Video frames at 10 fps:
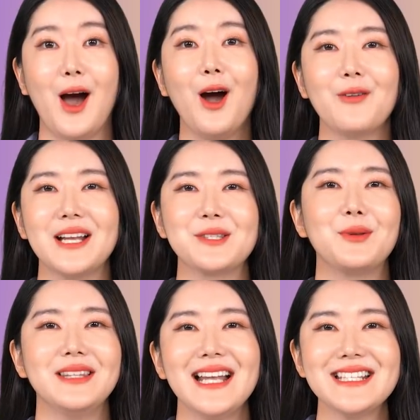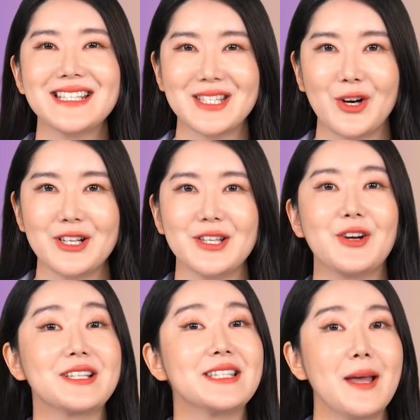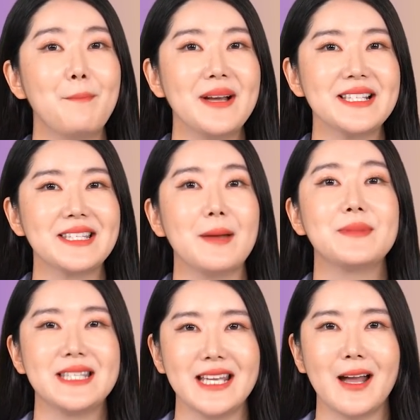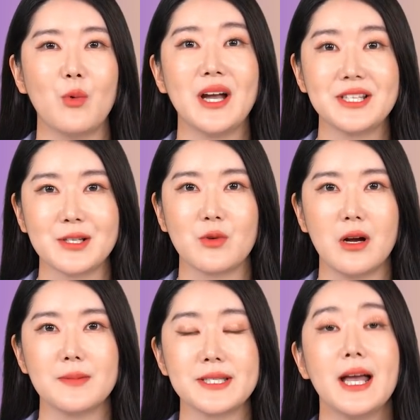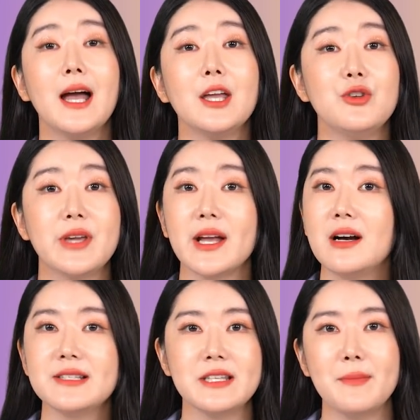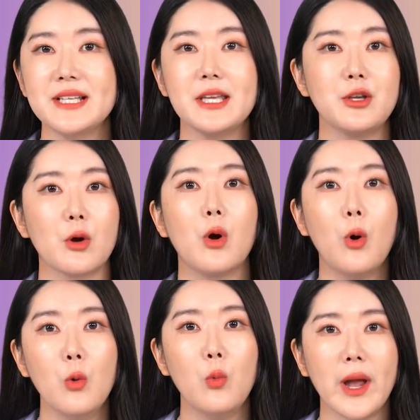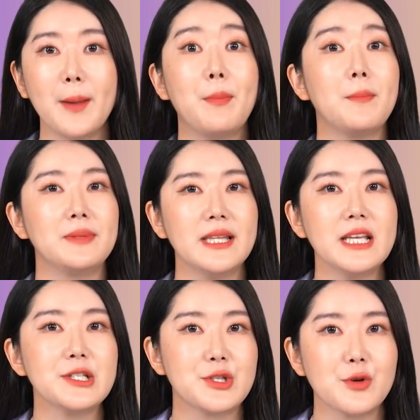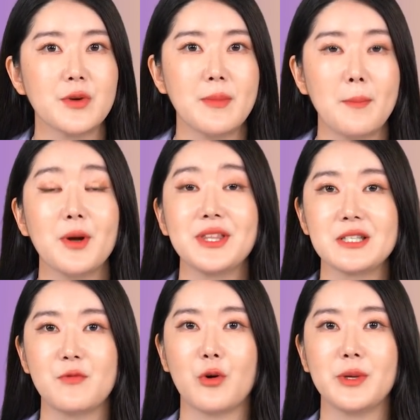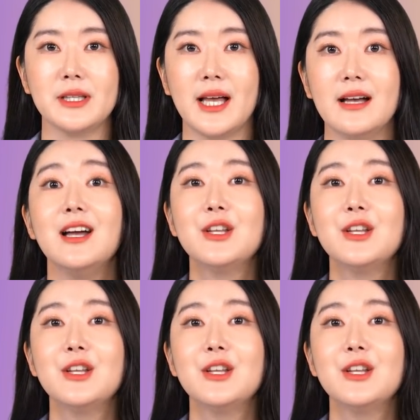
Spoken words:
Alright, so let's start our step-by-step DIY scrubs. You can customize it your own way, but please do remember this formula.